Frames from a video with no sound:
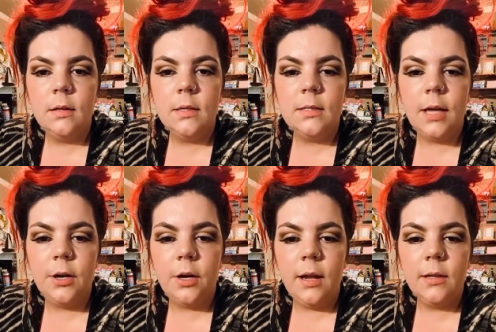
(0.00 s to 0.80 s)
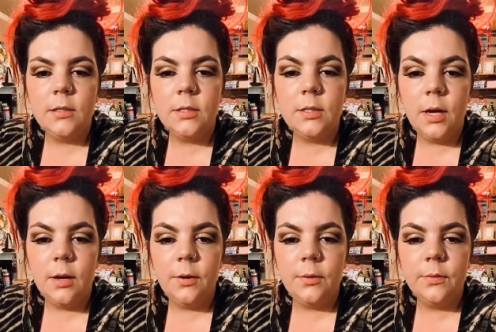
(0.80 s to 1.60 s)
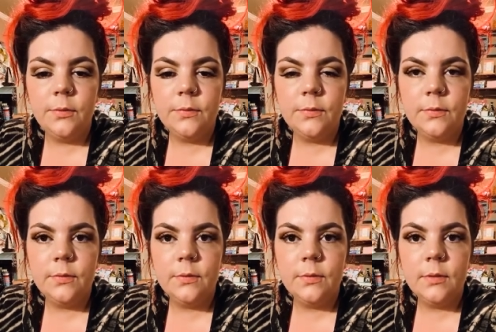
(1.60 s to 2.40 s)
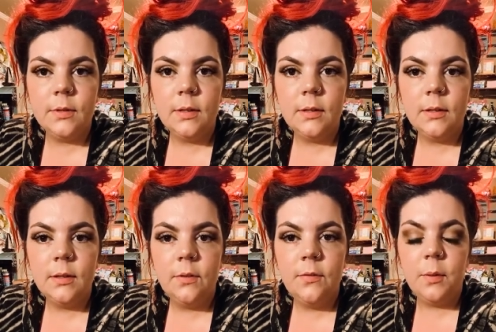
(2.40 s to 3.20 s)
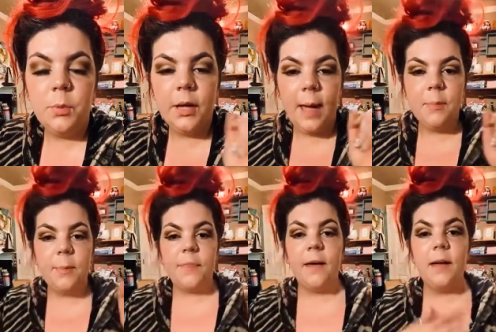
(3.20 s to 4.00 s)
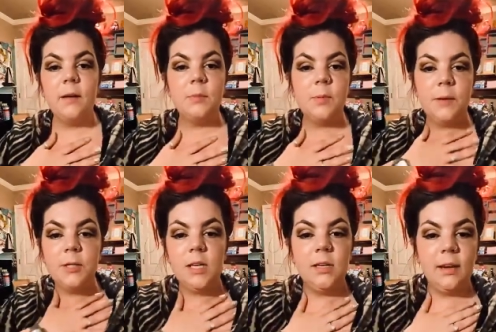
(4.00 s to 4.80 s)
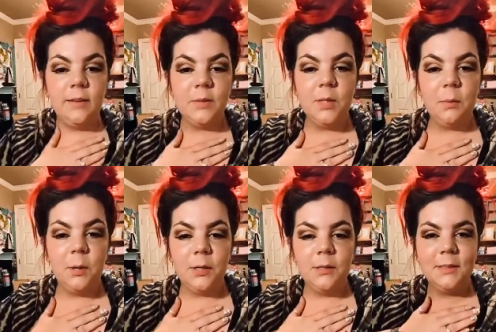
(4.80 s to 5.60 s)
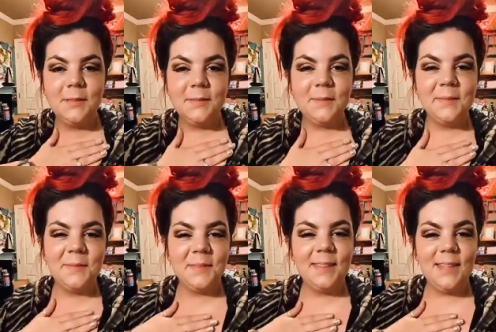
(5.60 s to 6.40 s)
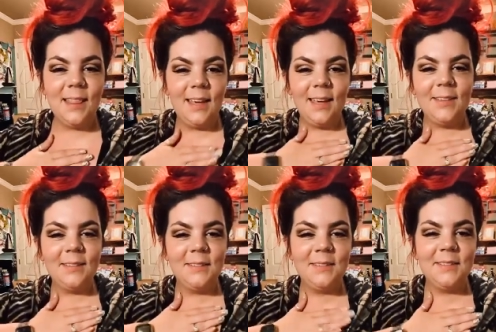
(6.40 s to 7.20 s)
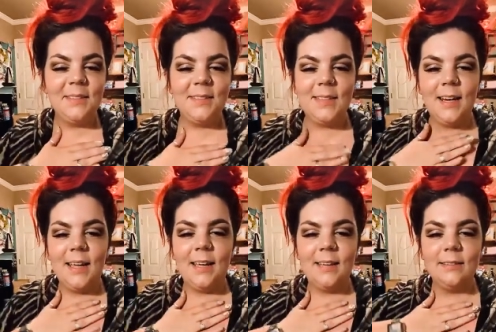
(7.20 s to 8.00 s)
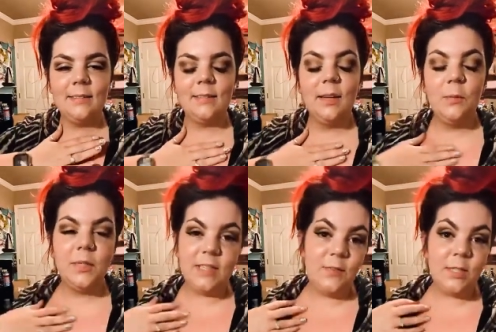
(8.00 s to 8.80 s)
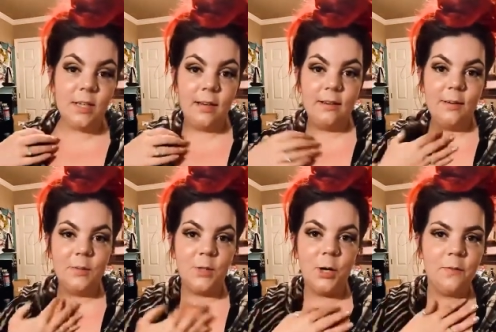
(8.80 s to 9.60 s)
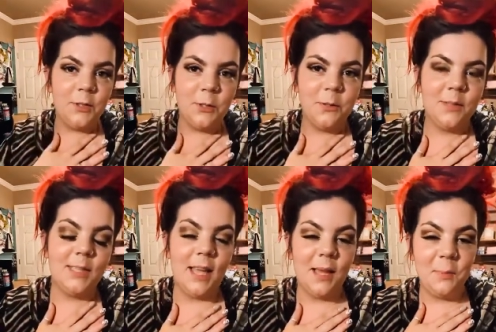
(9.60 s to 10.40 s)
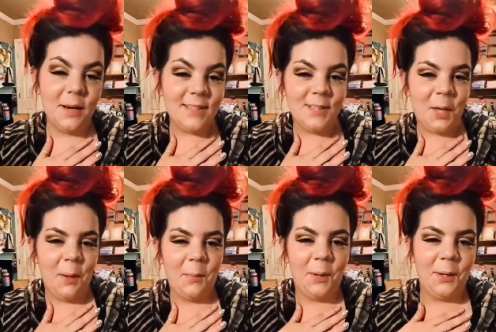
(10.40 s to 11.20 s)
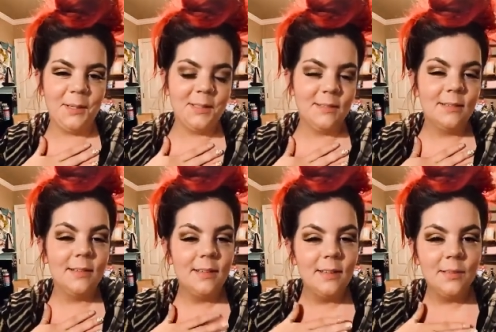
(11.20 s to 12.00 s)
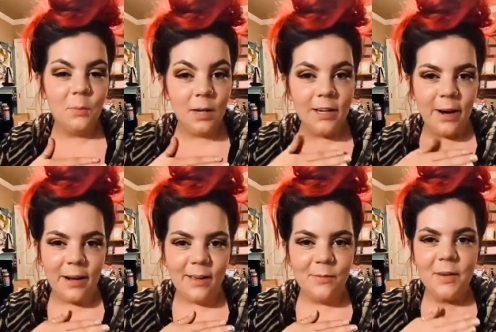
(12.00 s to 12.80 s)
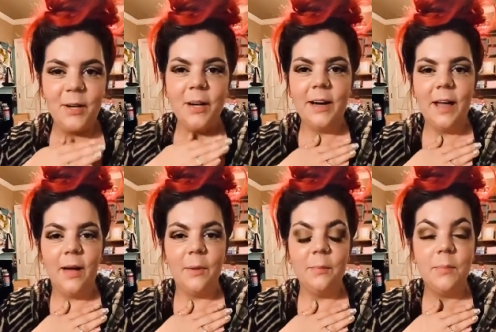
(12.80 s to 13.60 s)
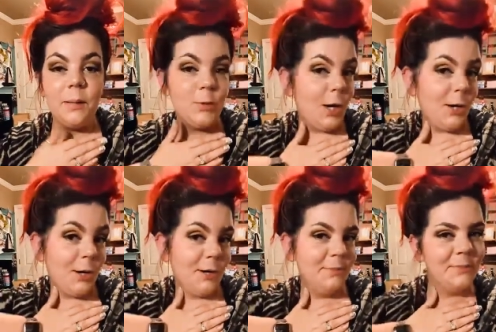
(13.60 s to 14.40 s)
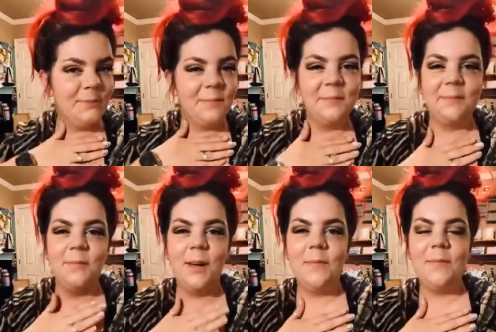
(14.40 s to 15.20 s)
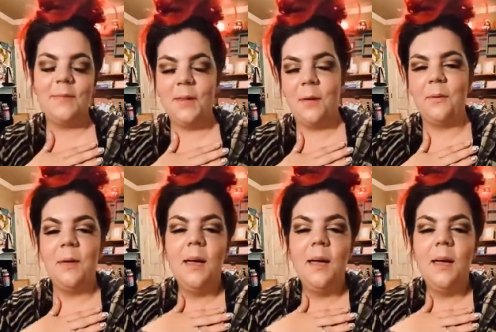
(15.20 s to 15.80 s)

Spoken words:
Saturday, so feeling pretty happy about that. Swatchy, got a little sunburnt. Did that today. Wasn't even sun, it was artificial sun, but I still got burnt. Working on it, figuring it out, but I'm darker, right? No.